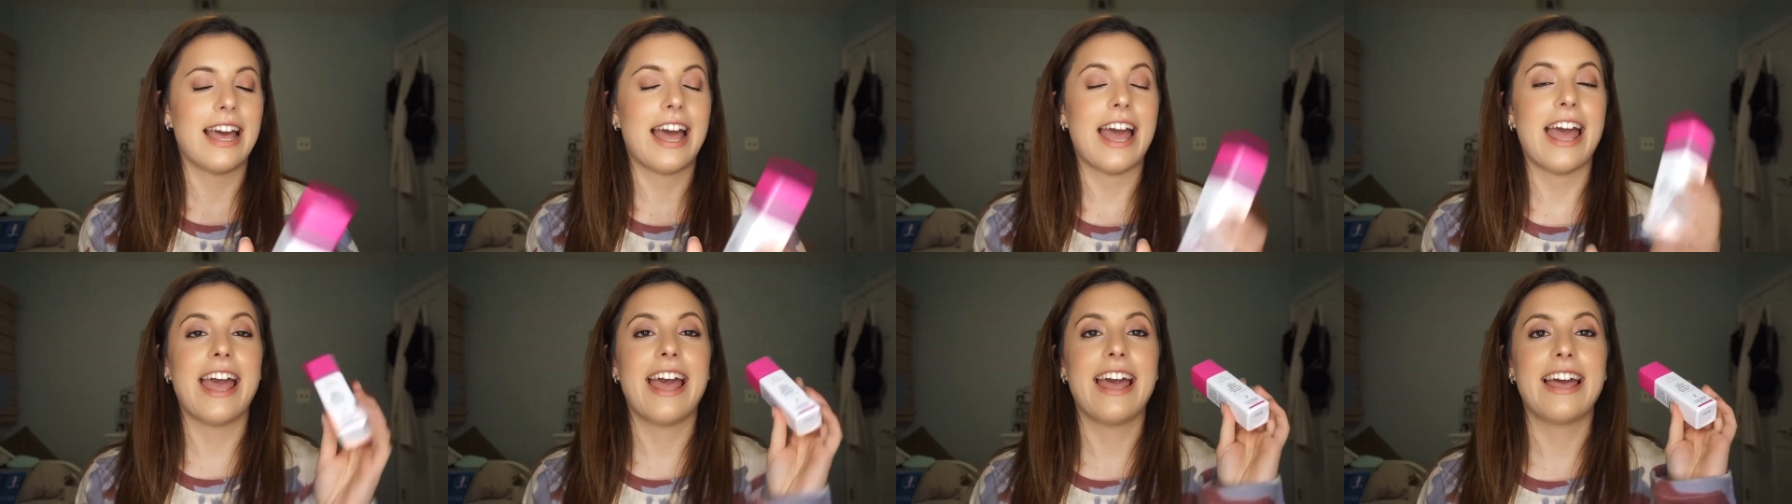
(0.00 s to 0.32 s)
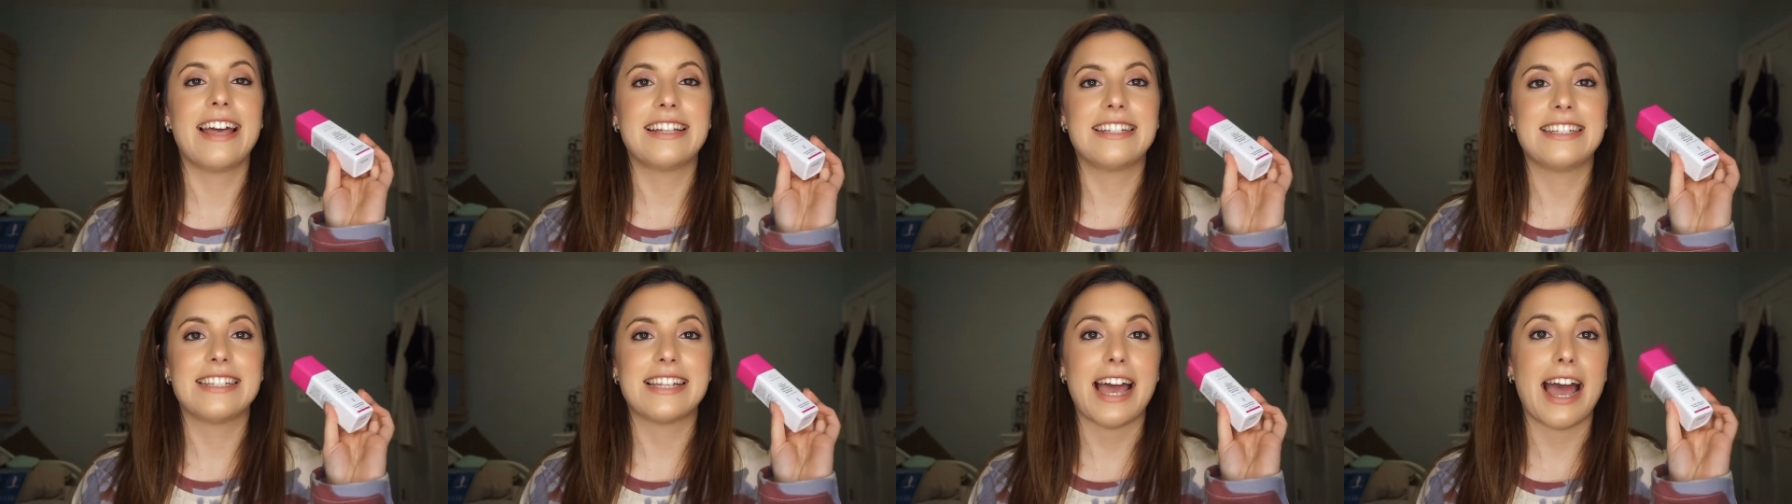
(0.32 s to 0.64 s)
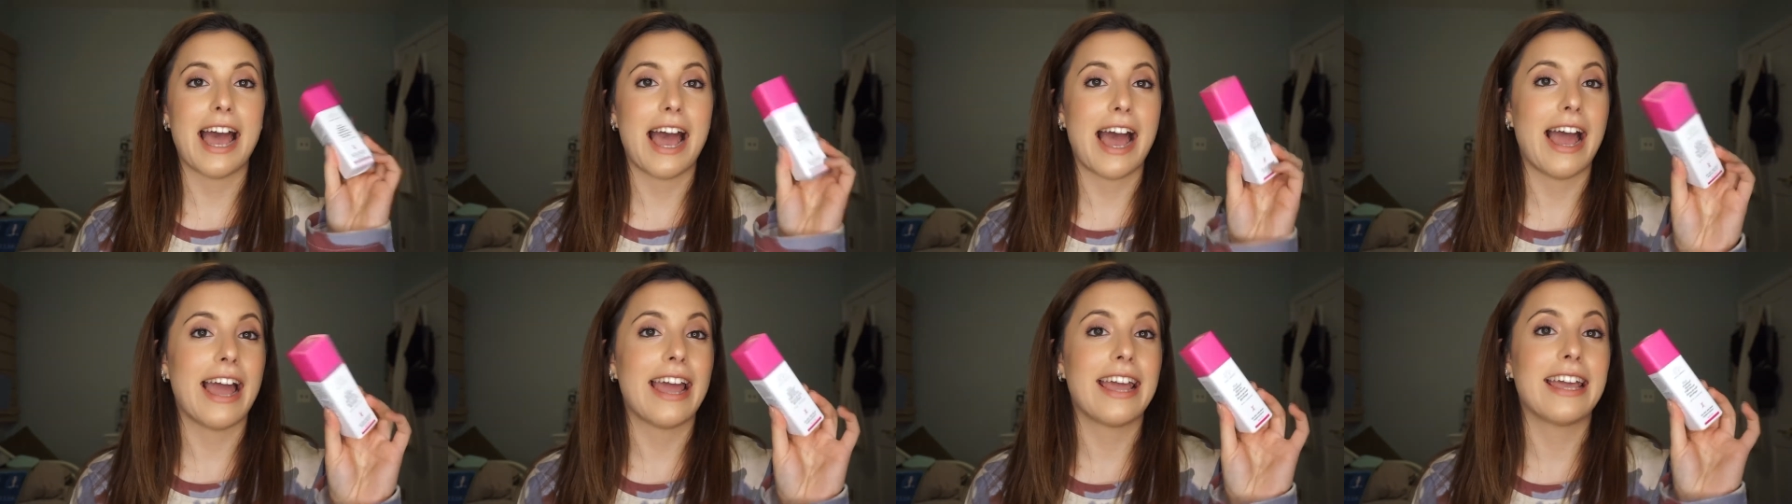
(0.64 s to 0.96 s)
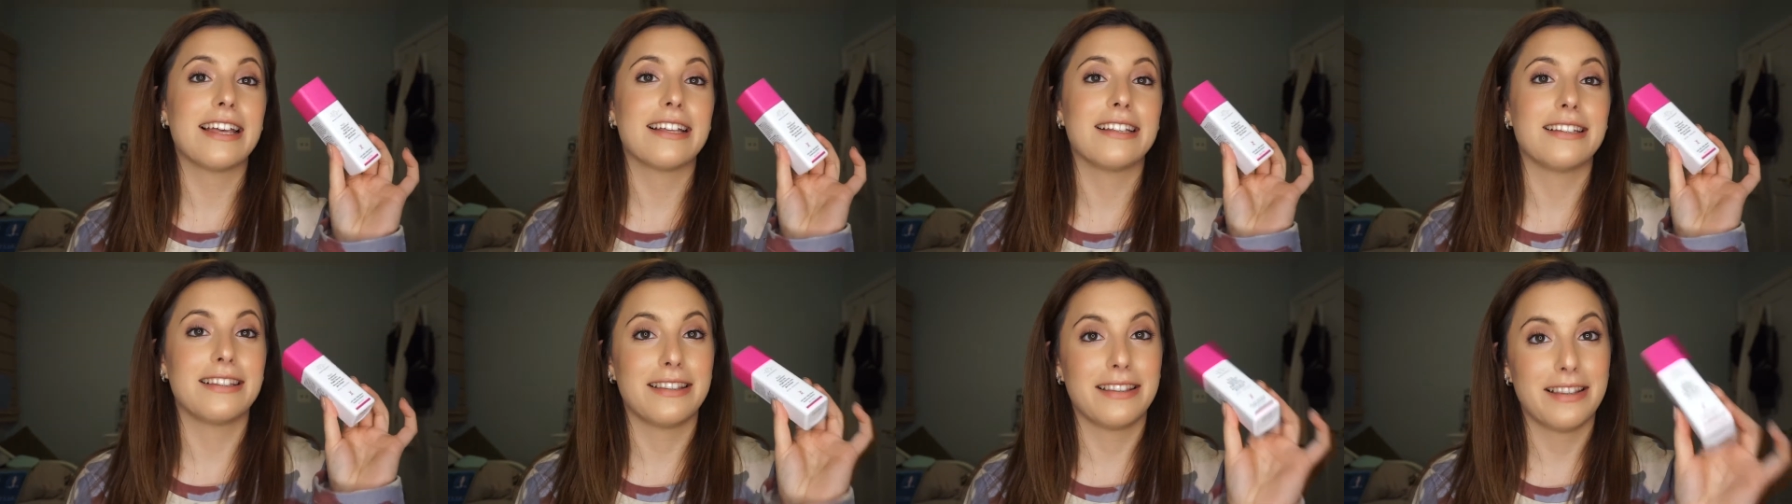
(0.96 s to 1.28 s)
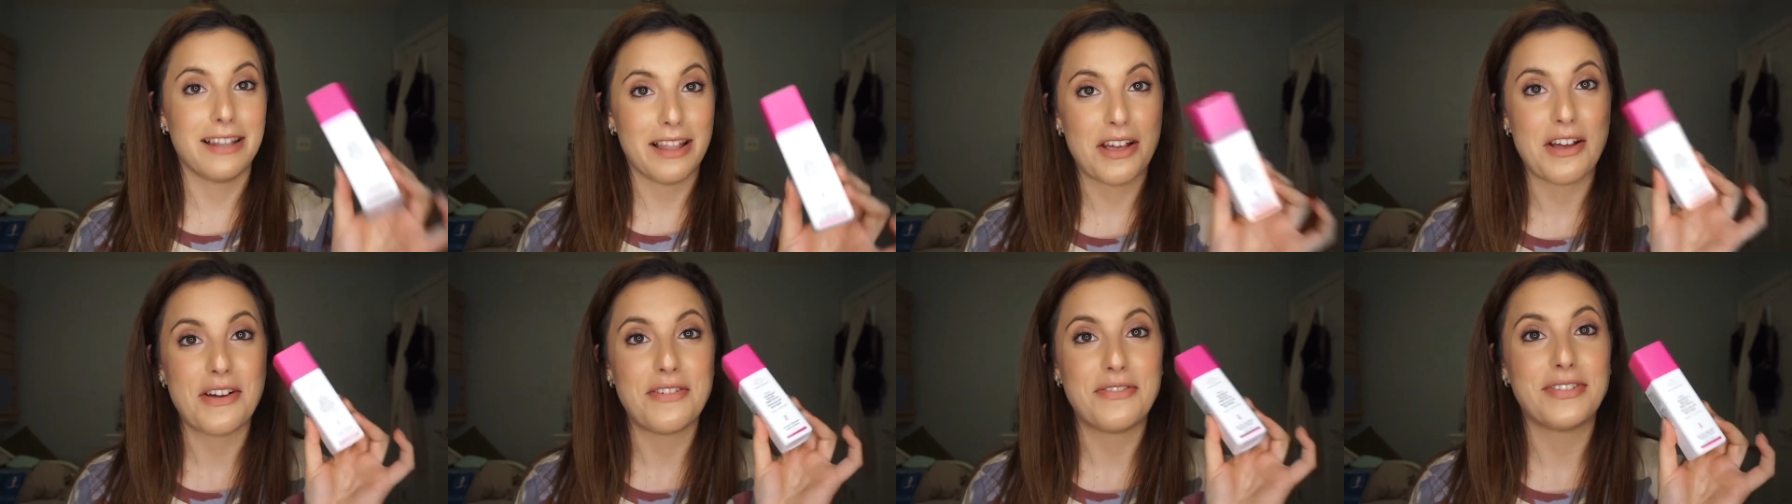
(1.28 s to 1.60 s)
And I
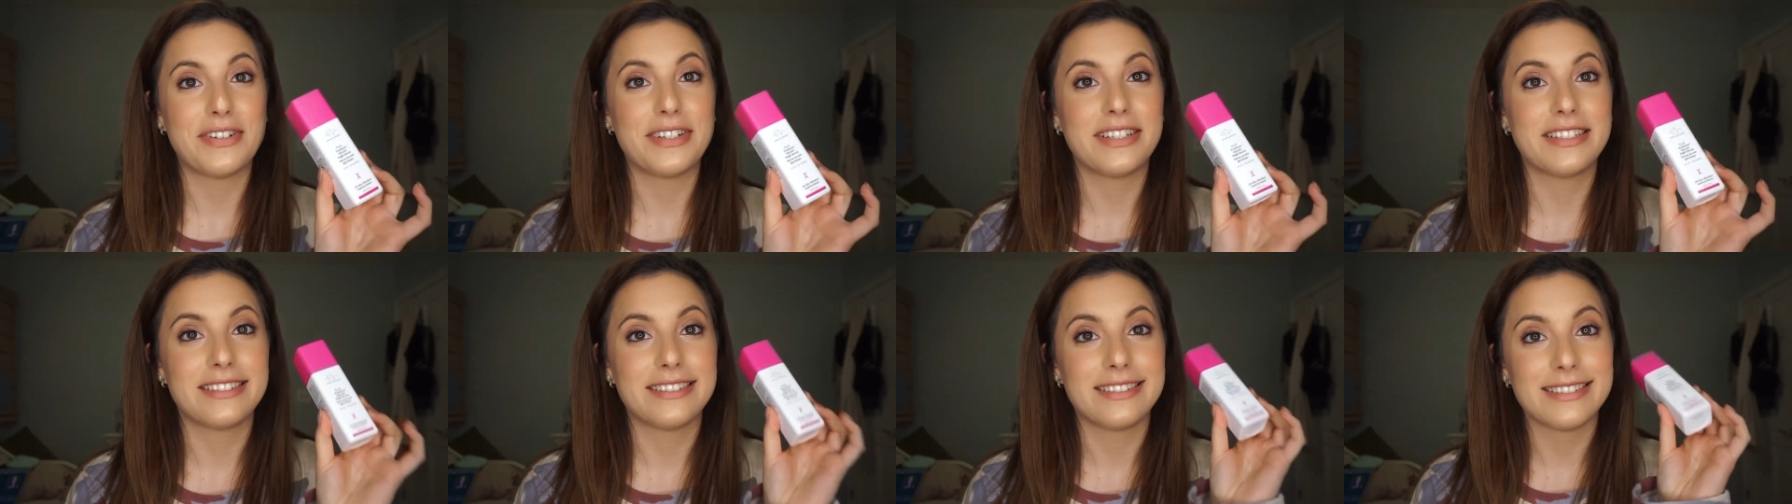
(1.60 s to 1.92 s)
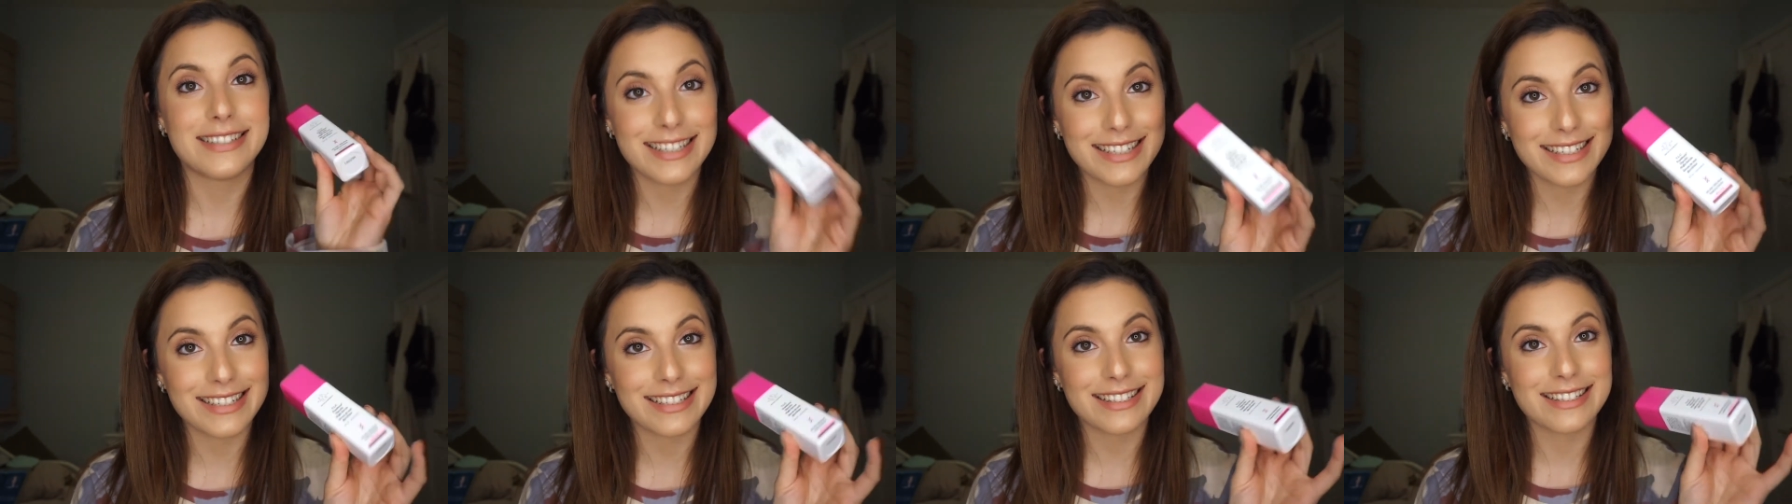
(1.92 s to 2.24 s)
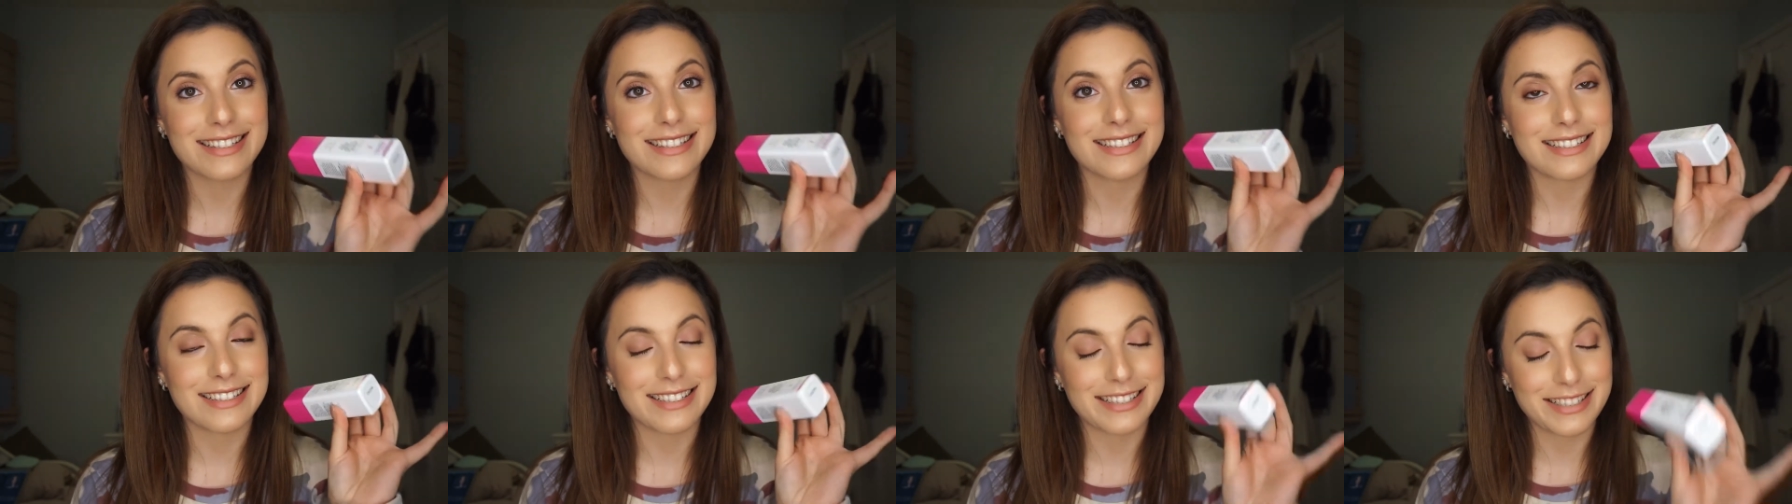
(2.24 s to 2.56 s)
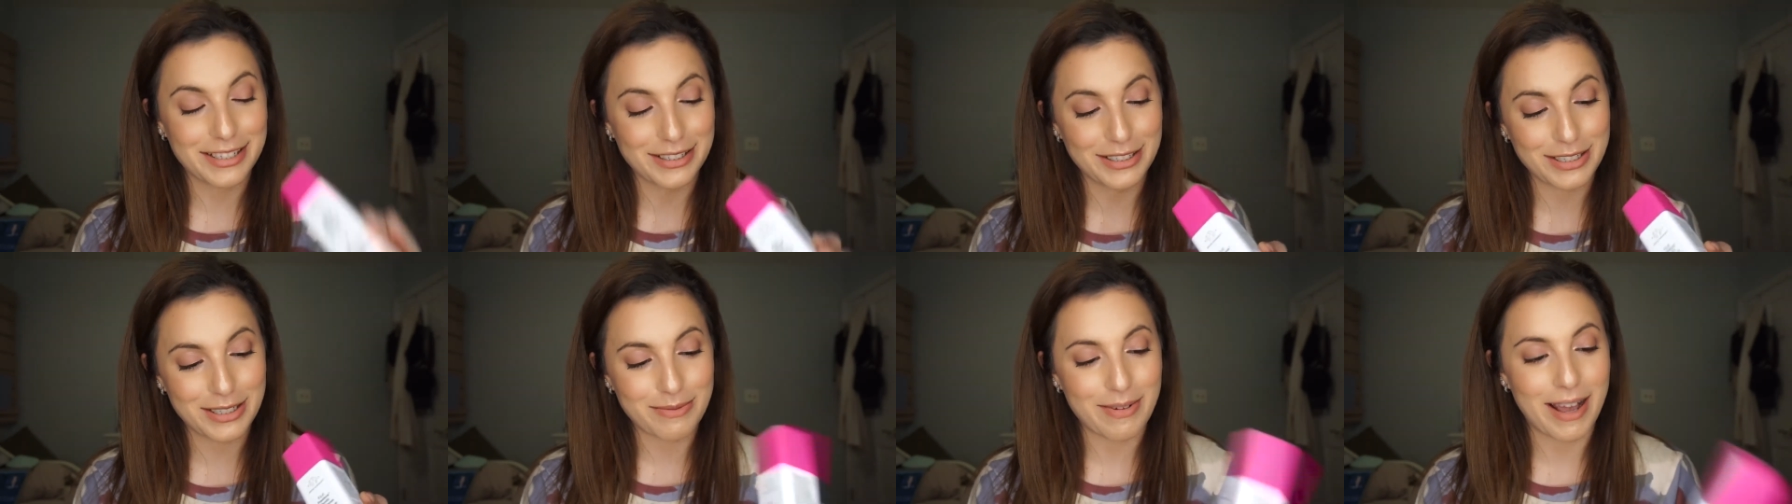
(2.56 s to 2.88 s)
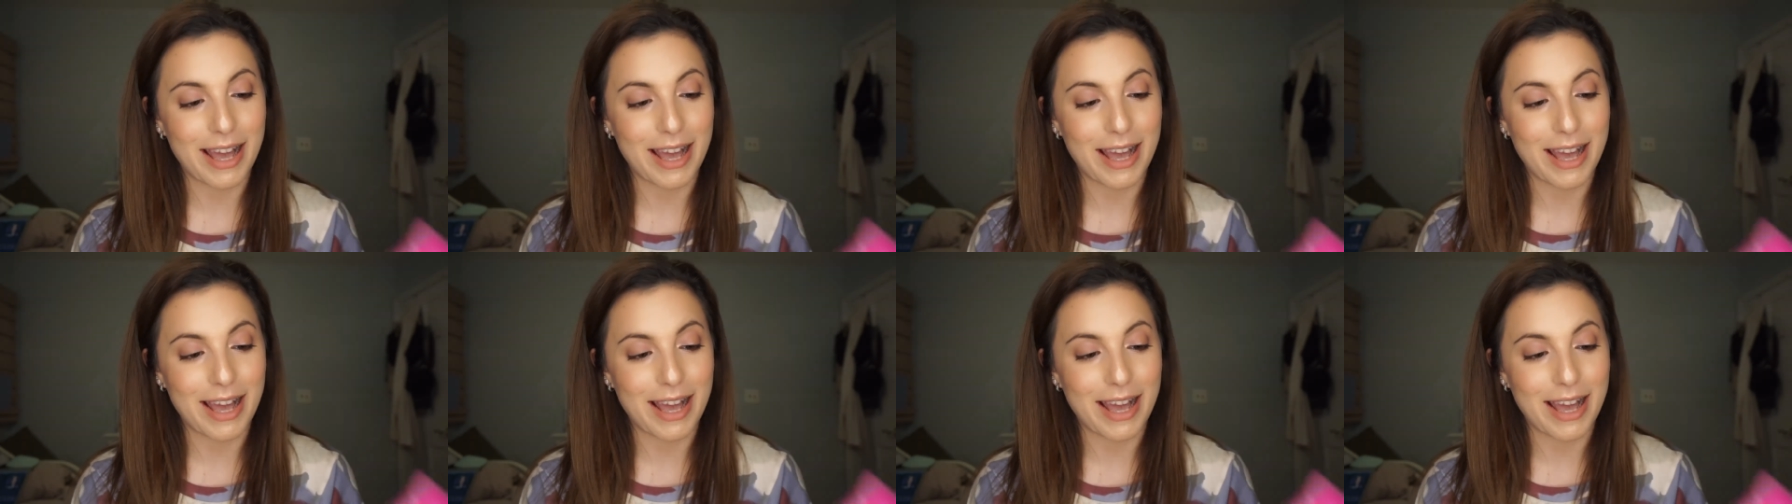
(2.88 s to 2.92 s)
love this serum.